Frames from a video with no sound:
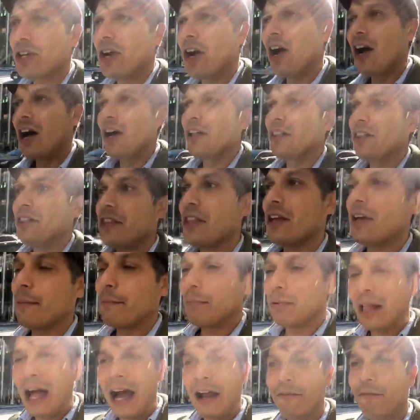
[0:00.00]
on the
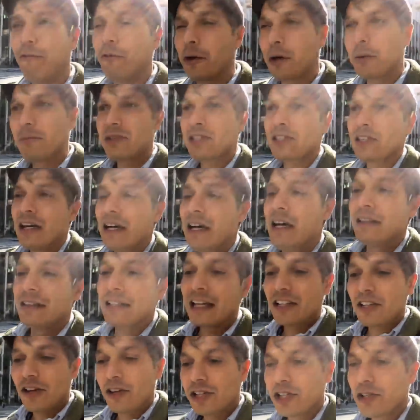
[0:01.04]
platforms.
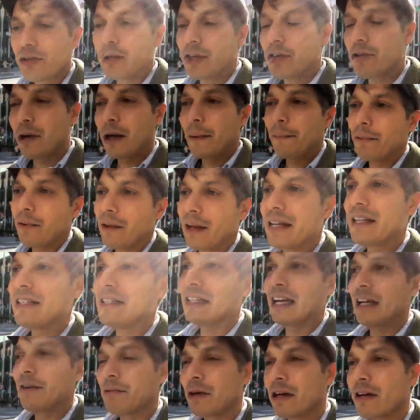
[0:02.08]
That's also a great place
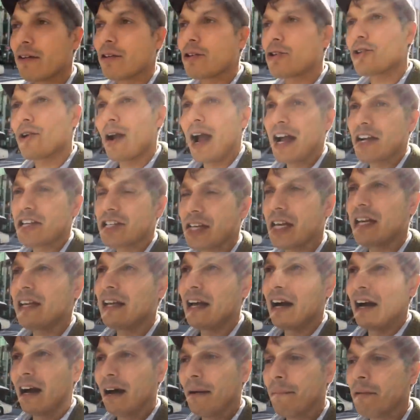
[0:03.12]
to get rid of the trash.
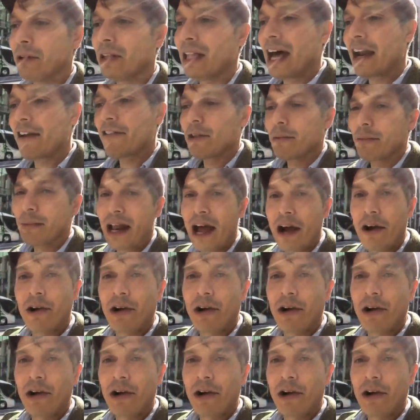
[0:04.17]
Um, a lot of them now